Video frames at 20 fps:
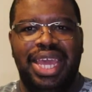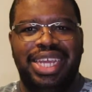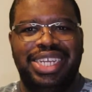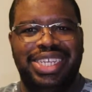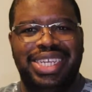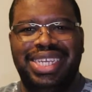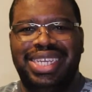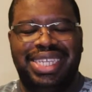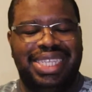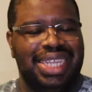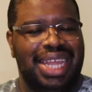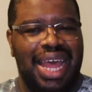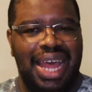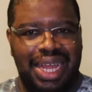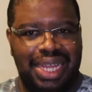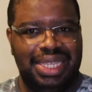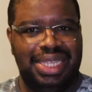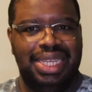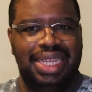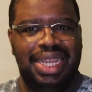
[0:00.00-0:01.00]
She is
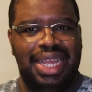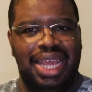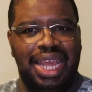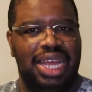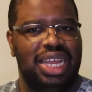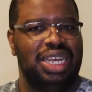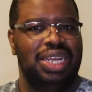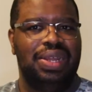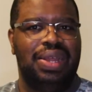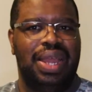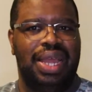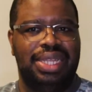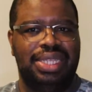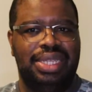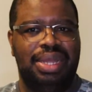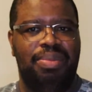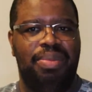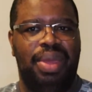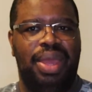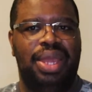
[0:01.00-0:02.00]
constantly
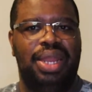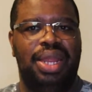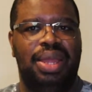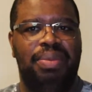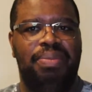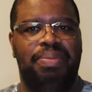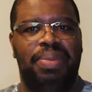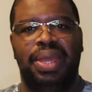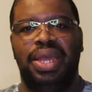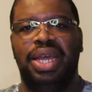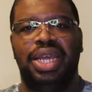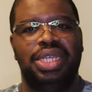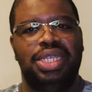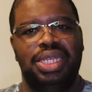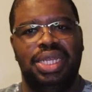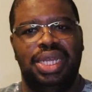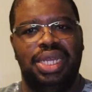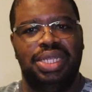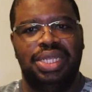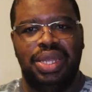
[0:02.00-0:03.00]
underestimated because
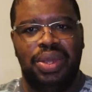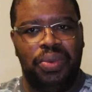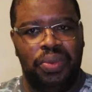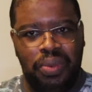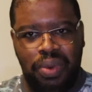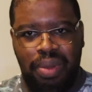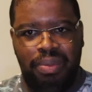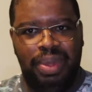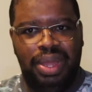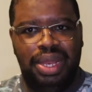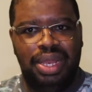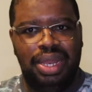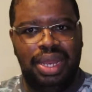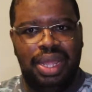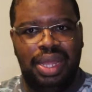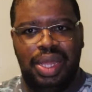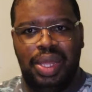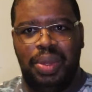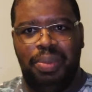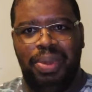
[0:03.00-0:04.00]
she is a woman,
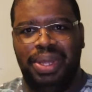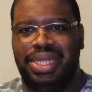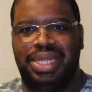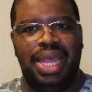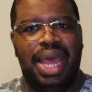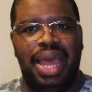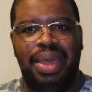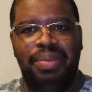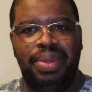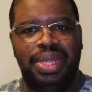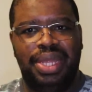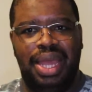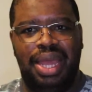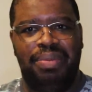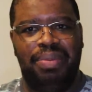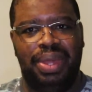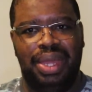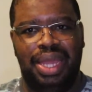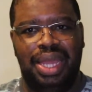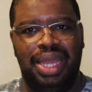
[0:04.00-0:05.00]
but time and
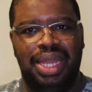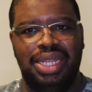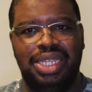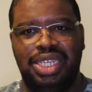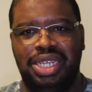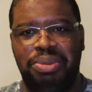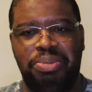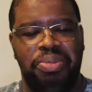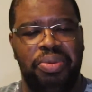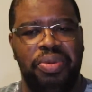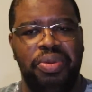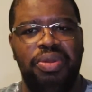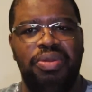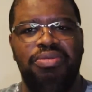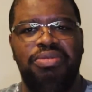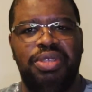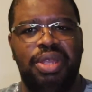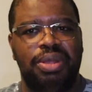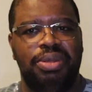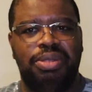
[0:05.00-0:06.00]
time again, she
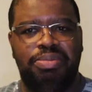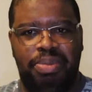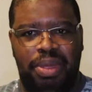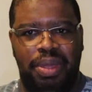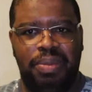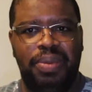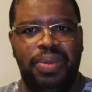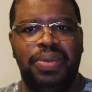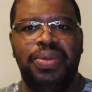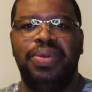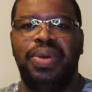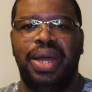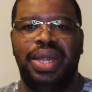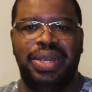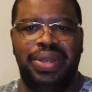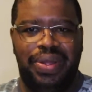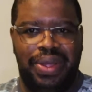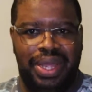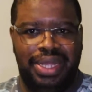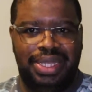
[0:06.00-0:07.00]
proves those people who
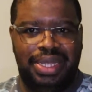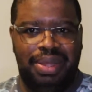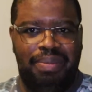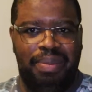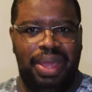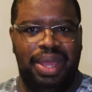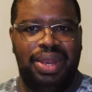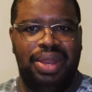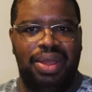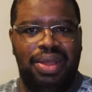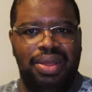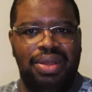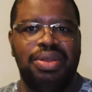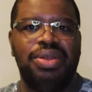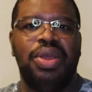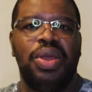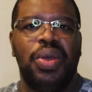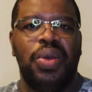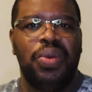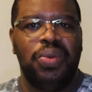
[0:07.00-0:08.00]
underestimate her
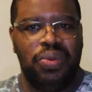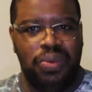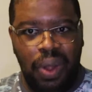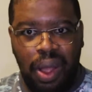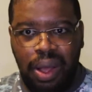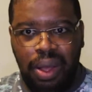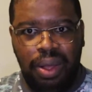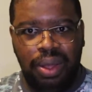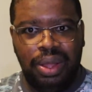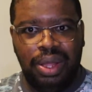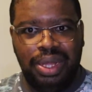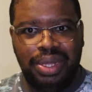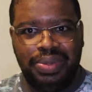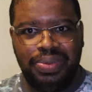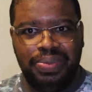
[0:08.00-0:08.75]
wrong.